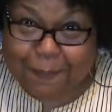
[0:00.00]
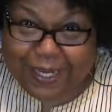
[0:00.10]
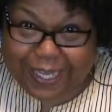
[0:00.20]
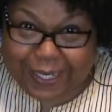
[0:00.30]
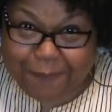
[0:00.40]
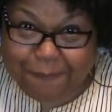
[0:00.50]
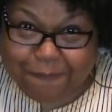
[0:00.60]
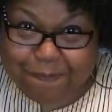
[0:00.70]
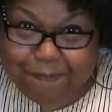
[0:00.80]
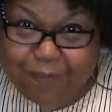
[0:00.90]
plant.
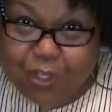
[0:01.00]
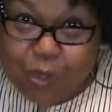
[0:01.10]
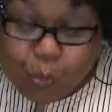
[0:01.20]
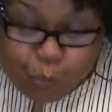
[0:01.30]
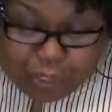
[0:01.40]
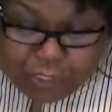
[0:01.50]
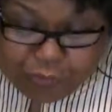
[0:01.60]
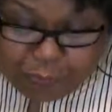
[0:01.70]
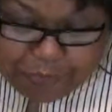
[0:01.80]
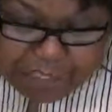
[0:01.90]

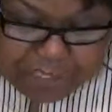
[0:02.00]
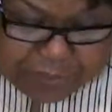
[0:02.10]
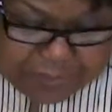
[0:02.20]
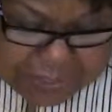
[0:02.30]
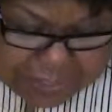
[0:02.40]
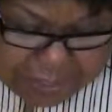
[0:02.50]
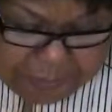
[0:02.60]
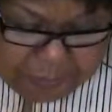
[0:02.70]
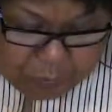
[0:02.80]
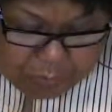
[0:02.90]
100 Pieces of
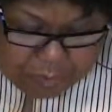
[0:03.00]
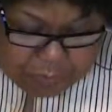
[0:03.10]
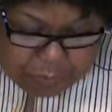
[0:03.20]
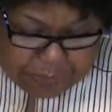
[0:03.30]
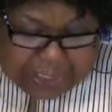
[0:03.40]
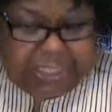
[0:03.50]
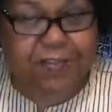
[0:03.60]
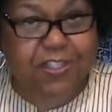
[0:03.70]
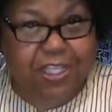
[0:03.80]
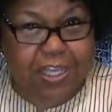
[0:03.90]
Sun, 100 Pieces
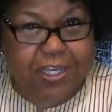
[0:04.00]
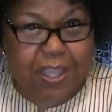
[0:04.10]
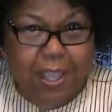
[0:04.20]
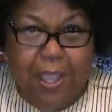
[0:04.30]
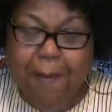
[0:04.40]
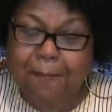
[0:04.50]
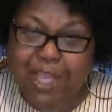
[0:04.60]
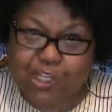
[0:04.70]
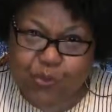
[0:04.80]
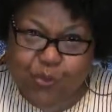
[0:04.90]
of Sun,
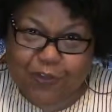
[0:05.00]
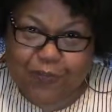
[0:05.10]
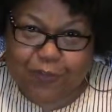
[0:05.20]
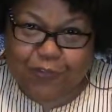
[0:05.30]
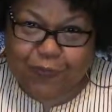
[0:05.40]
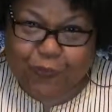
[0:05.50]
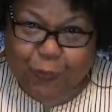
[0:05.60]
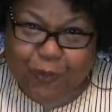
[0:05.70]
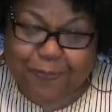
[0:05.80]
page 154.